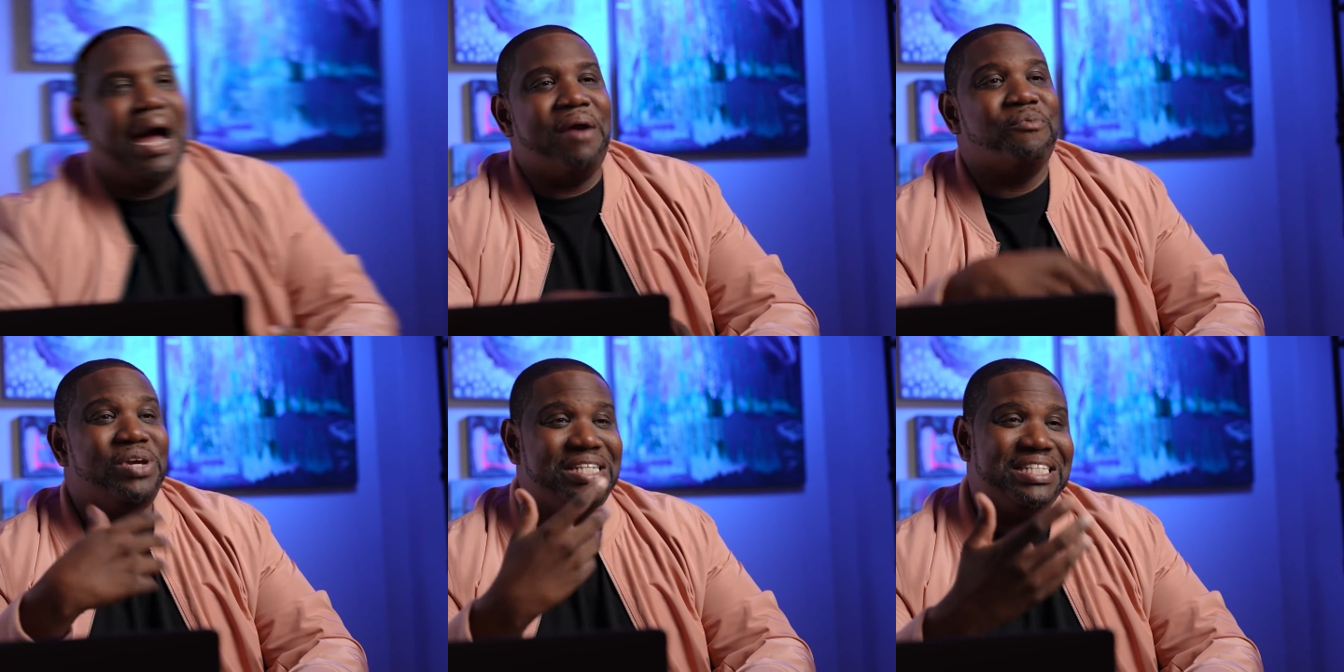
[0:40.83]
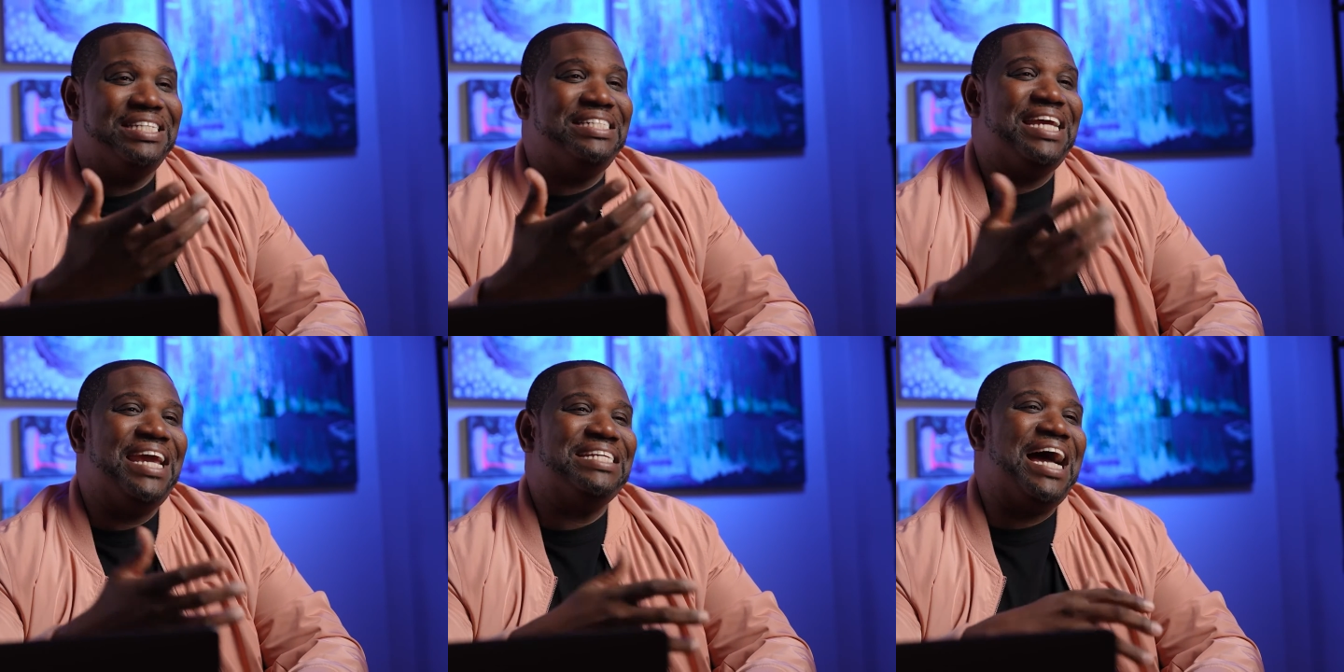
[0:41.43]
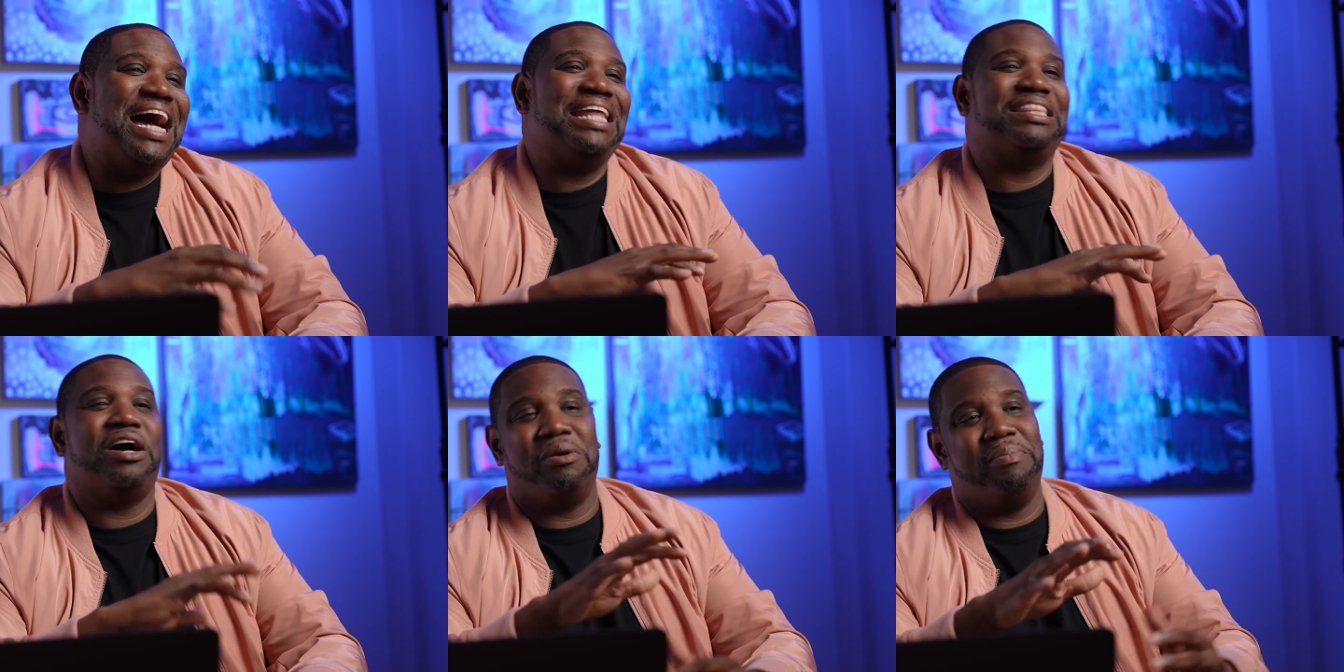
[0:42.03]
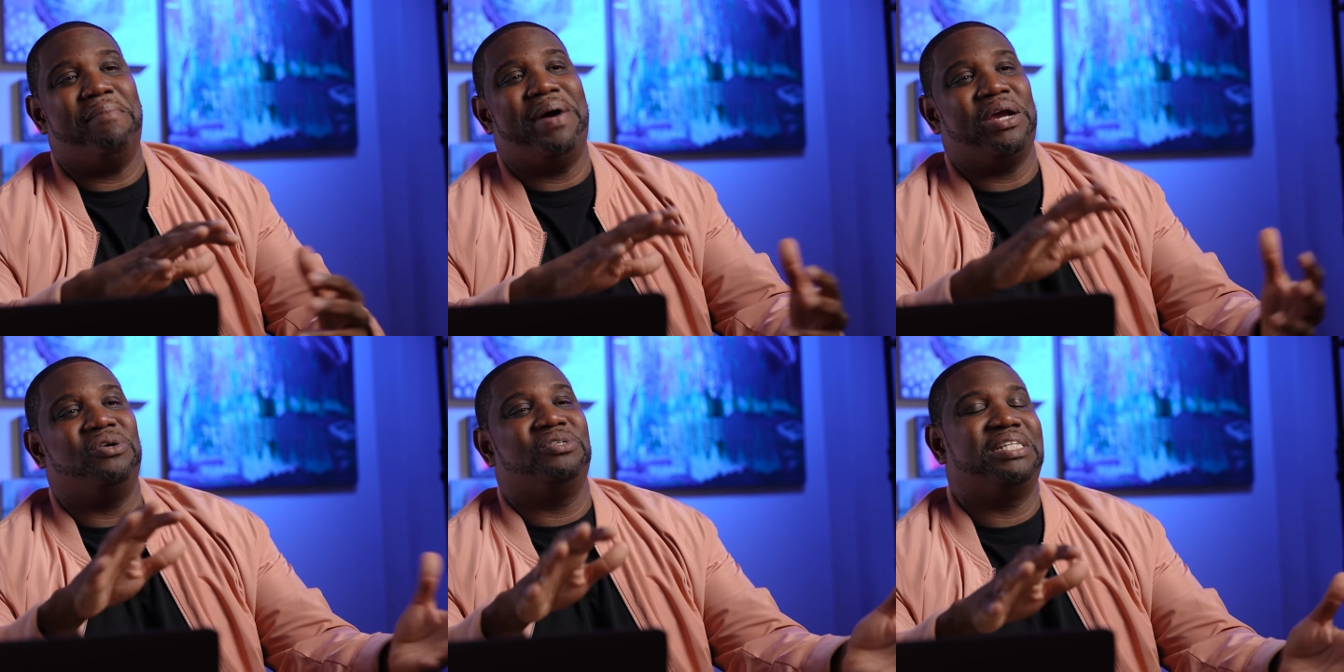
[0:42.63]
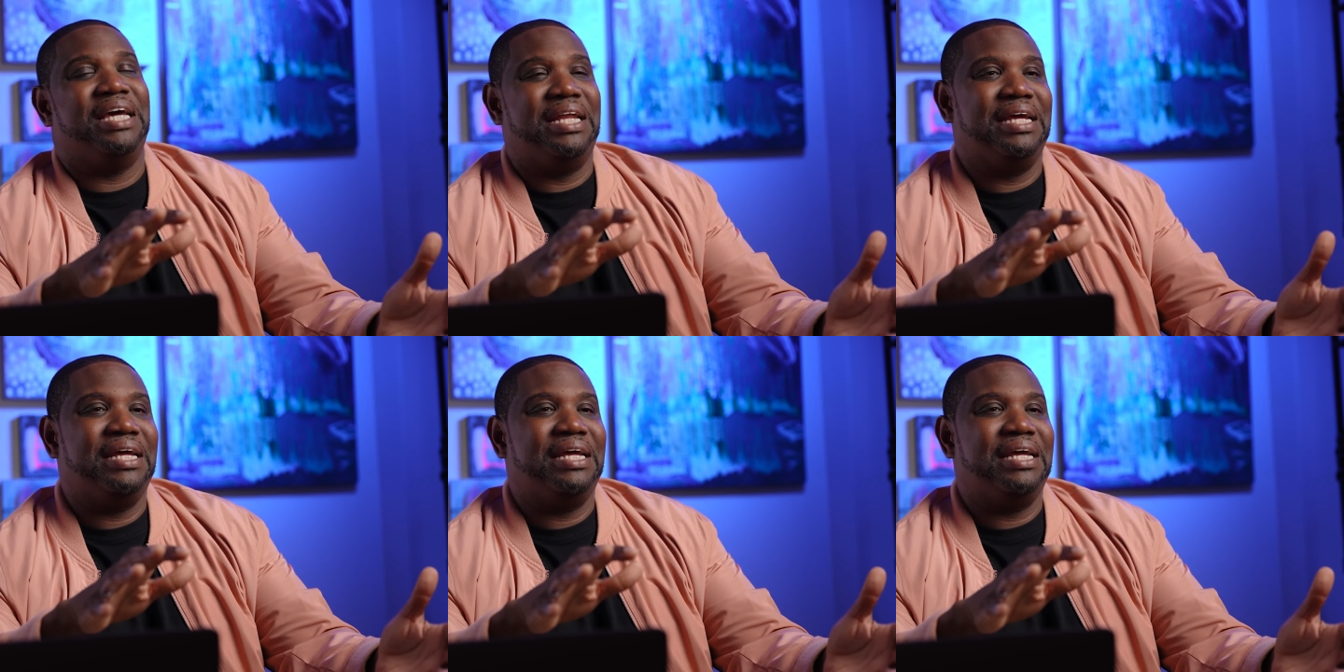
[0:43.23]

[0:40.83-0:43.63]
I recently changed how I thought about my goal setting,